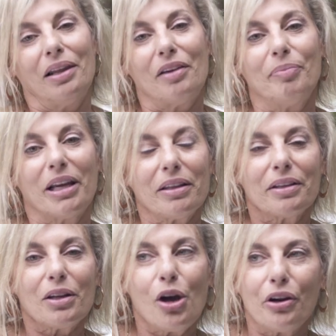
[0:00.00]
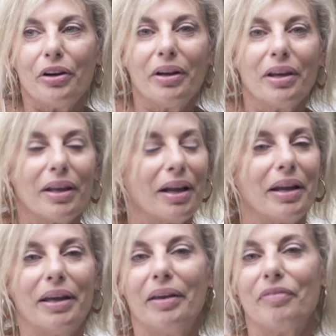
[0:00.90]
love Michael and Lauryn. I
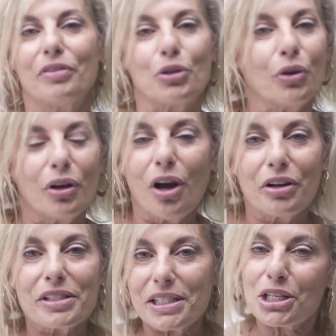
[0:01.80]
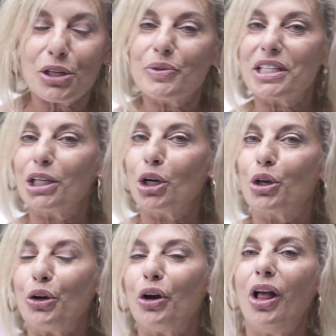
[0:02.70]
have adored Lauryn since she was a little
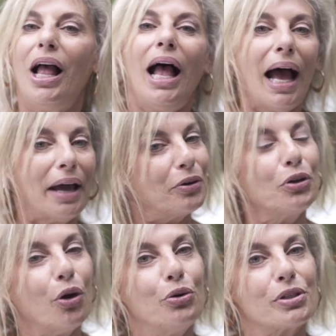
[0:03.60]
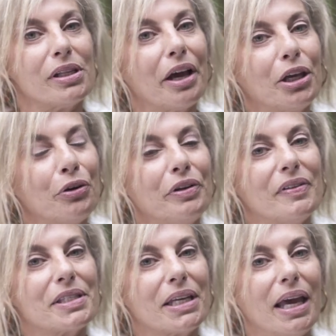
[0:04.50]
girl. I don't know who's luckier in
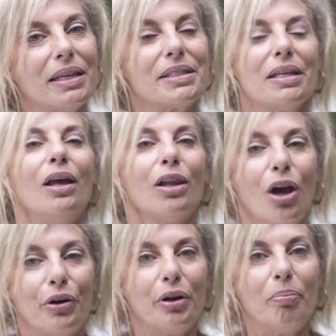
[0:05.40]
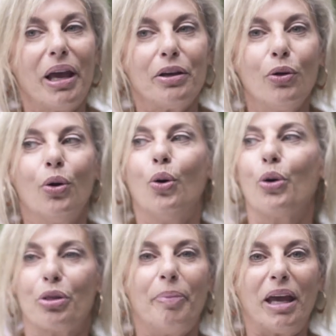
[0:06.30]
this case, Lauryn and Michael
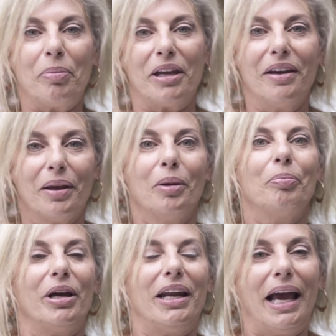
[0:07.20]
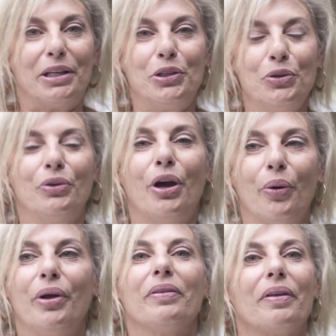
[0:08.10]
or the baby. But I do
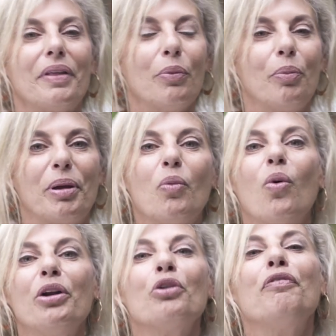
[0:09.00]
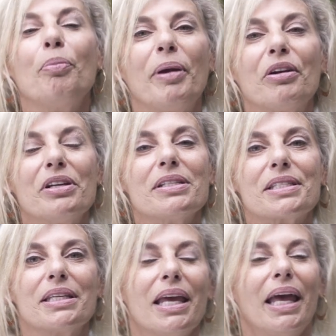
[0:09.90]
know that they will be wonderful
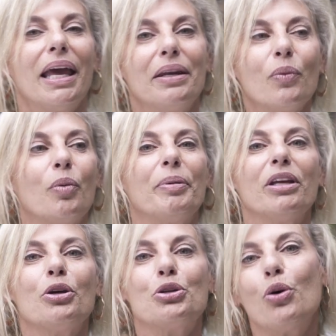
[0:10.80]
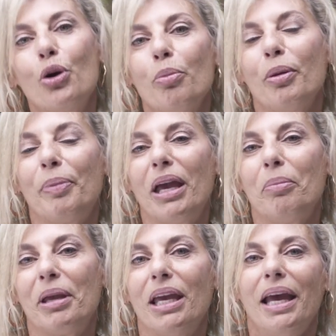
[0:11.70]
parents and it will be an adorable
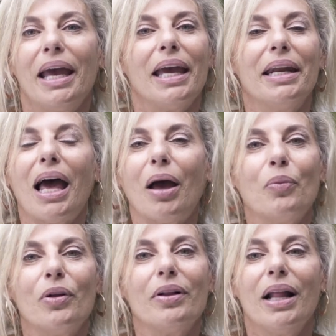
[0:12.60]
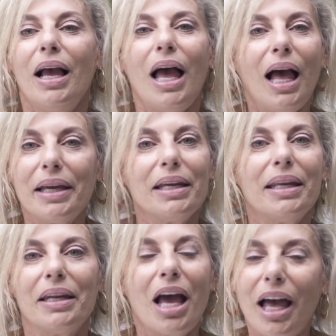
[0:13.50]
baby and I will hug it
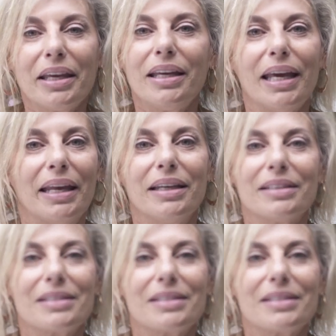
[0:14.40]
and hug it and